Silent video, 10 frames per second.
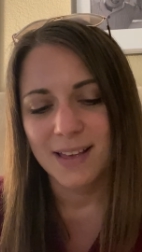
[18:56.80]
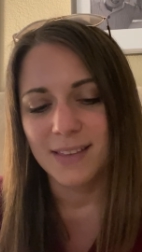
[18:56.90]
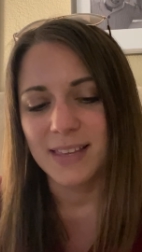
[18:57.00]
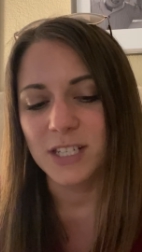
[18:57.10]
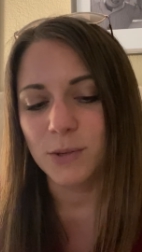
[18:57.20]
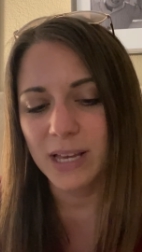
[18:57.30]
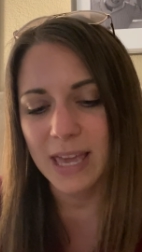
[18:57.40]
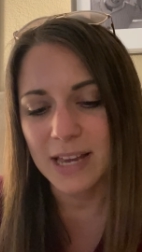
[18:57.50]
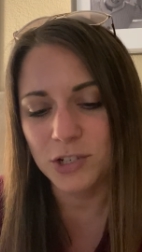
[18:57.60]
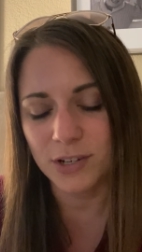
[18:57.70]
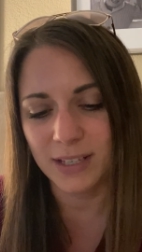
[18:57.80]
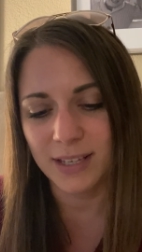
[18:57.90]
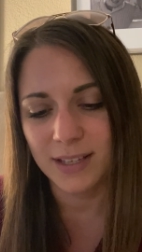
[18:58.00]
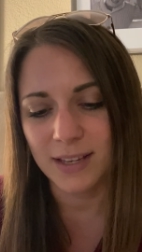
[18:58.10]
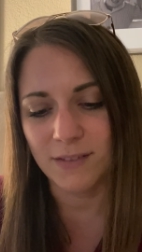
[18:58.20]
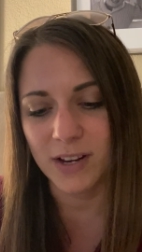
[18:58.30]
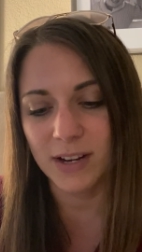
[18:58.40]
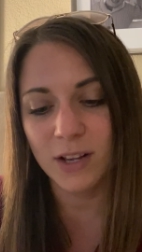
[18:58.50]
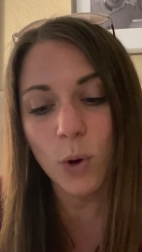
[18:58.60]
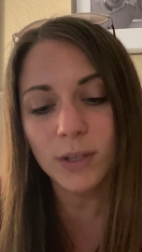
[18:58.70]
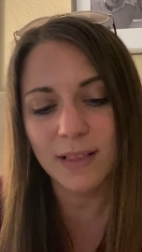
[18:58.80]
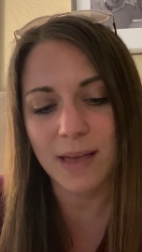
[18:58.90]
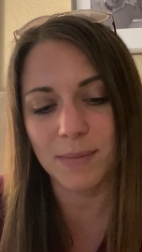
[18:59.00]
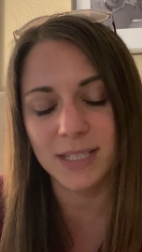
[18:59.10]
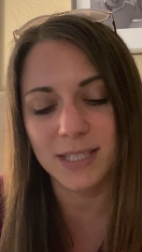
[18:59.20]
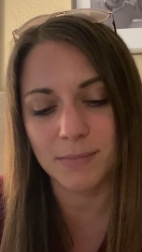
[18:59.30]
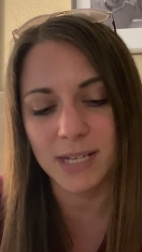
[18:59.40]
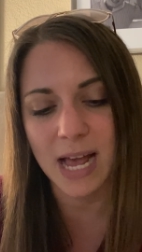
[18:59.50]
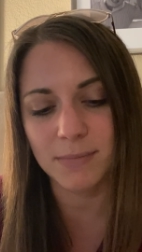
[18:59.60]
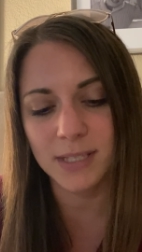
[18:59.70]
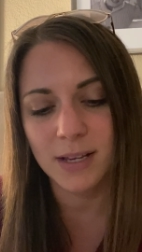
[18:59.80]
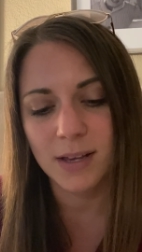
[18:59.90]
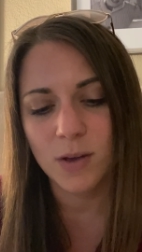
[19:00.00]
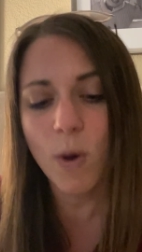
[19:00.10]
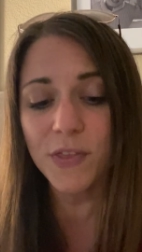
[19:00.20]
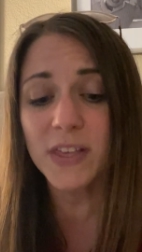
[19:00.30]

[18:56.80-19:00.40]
They do occasionally, in very cold climates sometimes. Well,